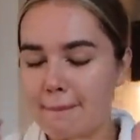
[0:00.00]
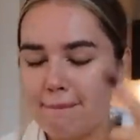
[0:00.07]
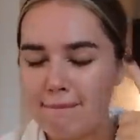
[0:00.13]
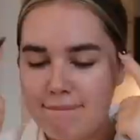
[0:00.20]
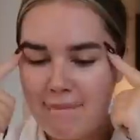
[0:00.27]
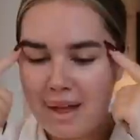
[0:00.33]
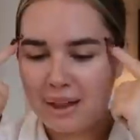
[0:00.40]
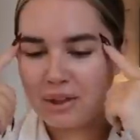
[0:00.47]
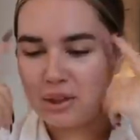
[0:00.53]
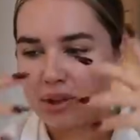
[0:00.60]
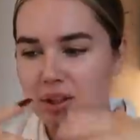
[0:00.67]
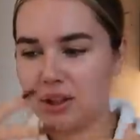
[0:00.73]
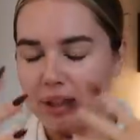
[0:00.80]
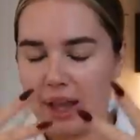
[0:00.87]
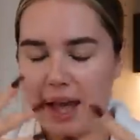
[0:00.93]

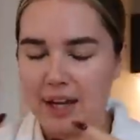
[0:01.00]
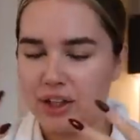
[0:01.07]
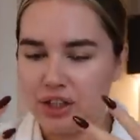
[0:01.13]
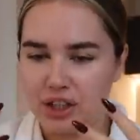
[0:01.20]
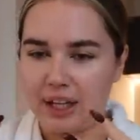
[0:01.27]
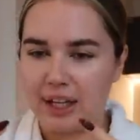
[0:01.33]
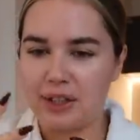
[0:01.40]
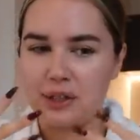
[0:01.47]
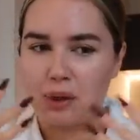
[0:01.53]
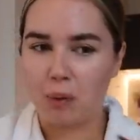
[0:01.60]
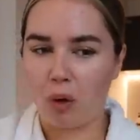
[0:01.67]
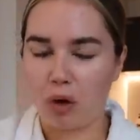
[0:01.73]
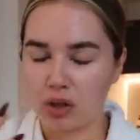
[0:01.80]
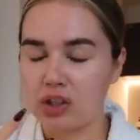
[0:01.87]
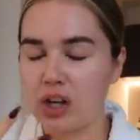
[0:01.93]
mental energy to
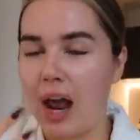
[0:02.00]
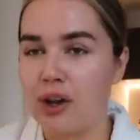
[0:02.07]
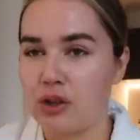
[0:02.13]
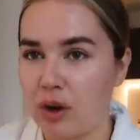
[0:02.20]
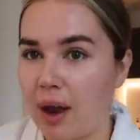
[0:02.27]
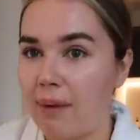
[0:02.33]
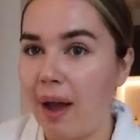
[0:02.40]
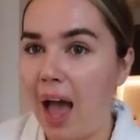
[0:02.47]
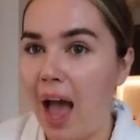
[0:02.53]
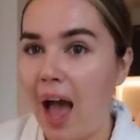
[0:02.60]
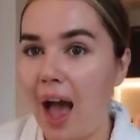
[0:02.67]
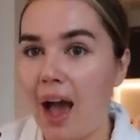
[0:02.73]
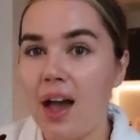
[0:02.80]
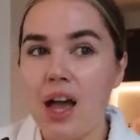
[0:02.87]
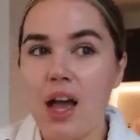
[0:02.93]
wash and dry my
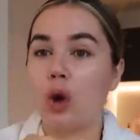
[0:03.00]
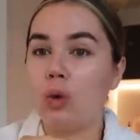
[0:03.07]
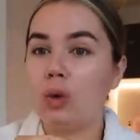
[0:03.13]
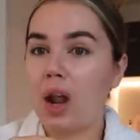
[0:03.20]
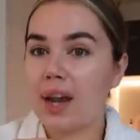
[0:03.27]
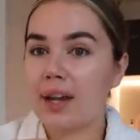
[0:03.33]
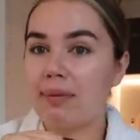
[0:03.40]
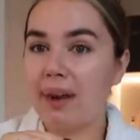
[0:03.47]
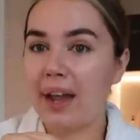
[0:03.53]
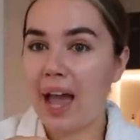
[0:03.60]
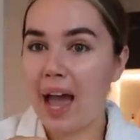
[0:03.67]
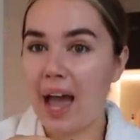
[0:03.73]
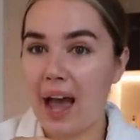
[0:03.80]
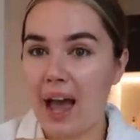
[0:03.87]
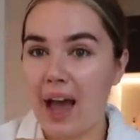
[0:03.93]
hair. Don't like my
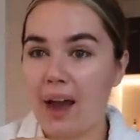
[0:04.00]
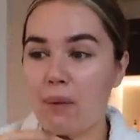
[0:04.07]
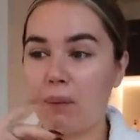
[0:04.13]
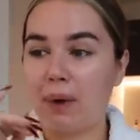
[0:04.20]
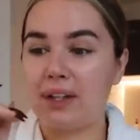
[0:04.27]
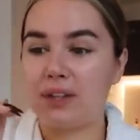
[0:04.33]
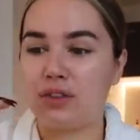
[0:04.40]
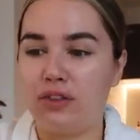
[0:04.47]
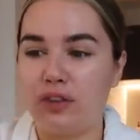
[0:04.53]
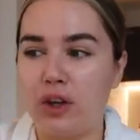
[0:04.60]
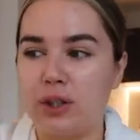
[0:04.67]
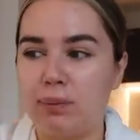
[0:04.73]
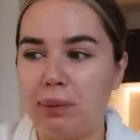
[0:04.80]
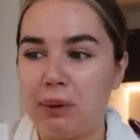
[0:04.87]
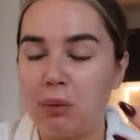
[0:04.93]
hair when it's
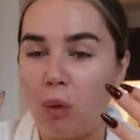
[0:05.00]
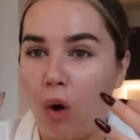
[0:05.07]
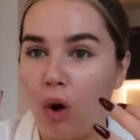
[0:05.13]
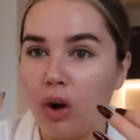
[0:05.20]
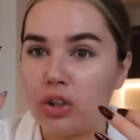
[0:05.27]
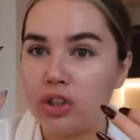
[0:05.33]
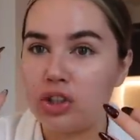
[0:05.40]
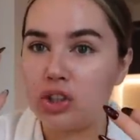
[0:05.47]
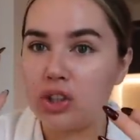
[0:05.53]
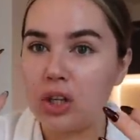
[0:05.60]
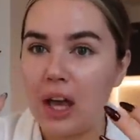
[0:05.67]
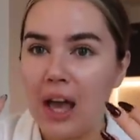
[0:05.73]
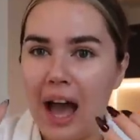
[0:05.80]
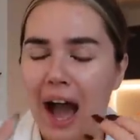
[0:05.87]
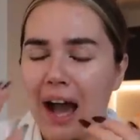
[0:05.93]
first been washed.
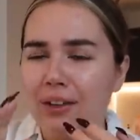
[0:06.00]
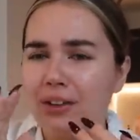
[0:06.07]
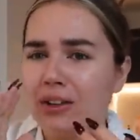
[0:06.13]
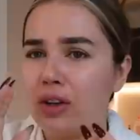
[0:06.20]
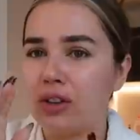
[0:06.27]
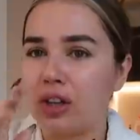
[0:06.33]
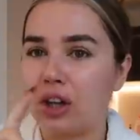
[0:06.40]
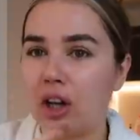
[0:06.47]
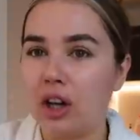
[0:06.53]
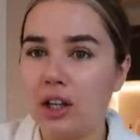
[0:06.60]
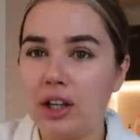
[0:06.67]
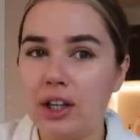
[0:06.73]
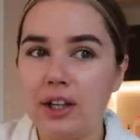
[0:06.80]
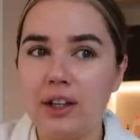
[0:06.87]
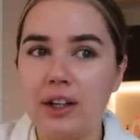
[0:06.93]
I don't know, the
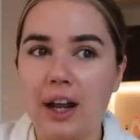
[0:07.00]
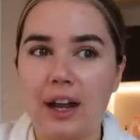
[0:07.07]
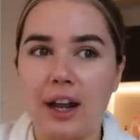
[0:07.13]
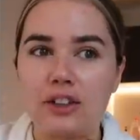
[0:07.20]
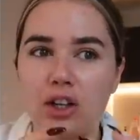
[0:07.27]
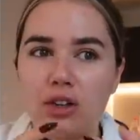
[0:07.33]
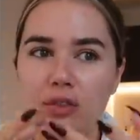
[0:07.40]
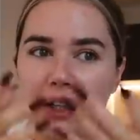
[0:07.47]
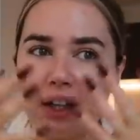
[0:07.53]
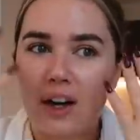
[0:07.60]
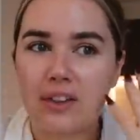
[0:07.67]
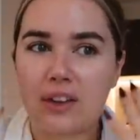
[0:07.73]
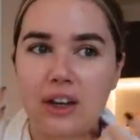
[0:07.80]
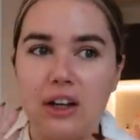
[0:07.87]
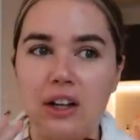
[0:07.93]
color, like, I don't really
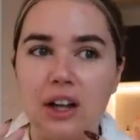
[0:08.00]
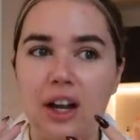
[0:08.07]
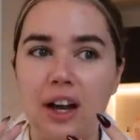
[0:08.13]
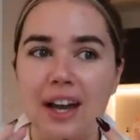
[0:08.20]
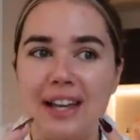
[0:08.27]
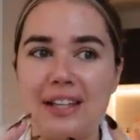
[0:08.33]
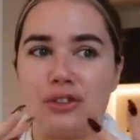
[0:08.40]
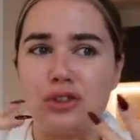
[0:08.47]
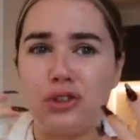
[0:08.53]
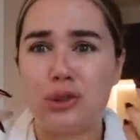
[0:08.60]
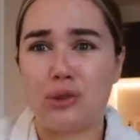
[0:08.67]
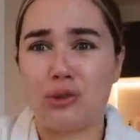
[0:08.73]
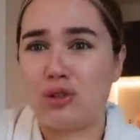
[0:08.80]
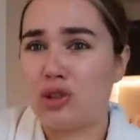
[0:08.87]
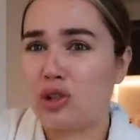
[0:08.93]
like the color. It's
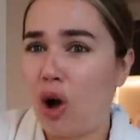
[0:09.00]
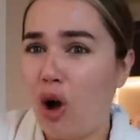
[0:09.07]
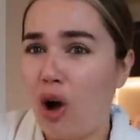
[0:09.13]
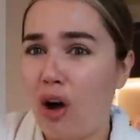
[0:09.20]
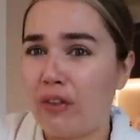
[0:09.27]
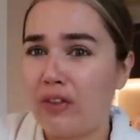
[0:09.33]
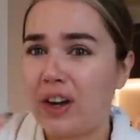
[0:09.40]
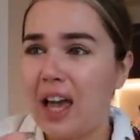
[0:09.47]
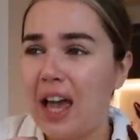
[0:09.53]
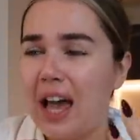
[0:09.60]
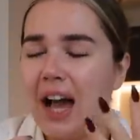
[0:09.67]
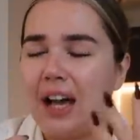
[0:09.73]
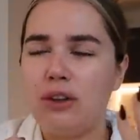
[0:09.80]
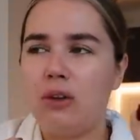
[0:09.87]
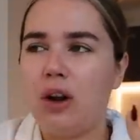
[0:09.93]
too soft.
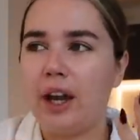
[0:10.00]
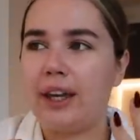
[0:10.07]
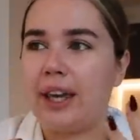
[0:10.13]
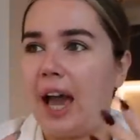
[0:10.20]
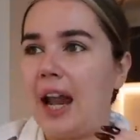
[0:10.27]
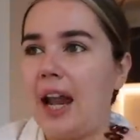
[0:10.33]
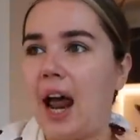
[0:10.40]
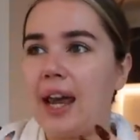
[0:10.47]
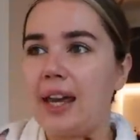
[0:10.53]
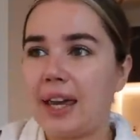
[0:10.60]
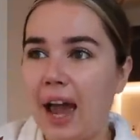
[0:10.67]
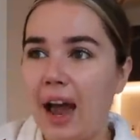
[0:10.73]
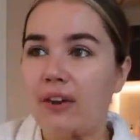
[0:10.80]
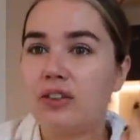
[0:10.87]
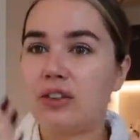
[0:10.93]
I don't like it. I like
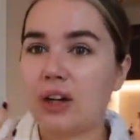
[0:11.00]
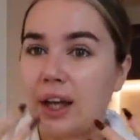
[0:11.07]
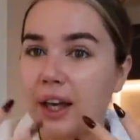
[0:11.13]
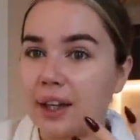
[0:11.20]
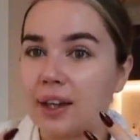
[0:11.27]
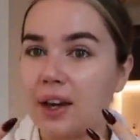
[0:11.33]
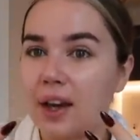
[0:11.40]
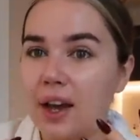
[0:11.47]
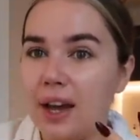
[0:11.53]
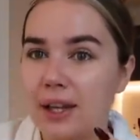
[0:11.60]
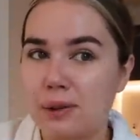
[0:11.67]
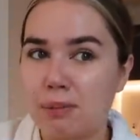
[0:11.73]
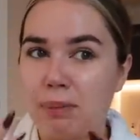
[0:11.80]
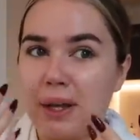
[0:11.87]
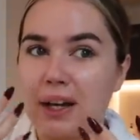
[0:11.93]
it after, like,
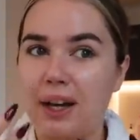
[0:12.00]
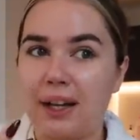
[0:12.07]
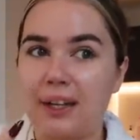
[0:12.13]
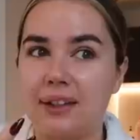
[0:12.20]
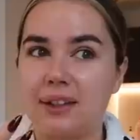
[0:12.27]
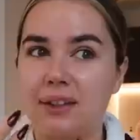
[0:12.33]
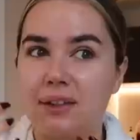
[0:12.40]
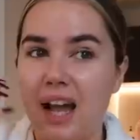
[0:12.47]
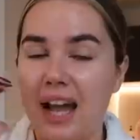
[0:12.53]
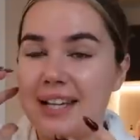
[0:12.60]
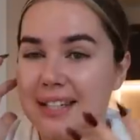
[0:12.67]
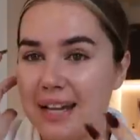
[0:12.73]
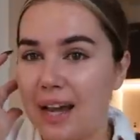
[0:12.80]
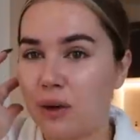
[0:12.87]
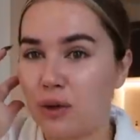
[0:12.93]
it's been like a
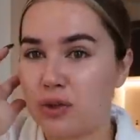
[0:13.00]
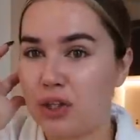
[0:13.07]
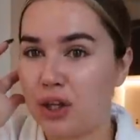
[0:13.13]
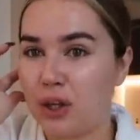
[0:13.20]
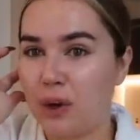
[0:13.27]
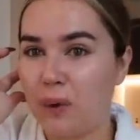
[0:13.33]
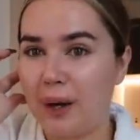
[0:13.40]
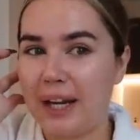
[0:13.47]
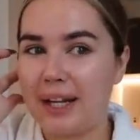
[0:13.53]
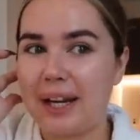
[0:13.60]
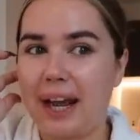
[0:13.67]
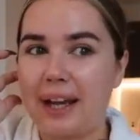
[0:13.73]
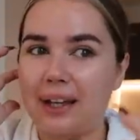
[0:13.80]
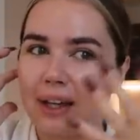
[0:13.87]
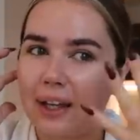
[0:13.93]
day or two, and it,
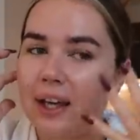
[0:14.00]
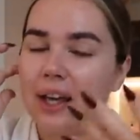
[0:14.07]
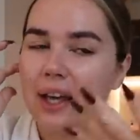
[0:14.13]
like,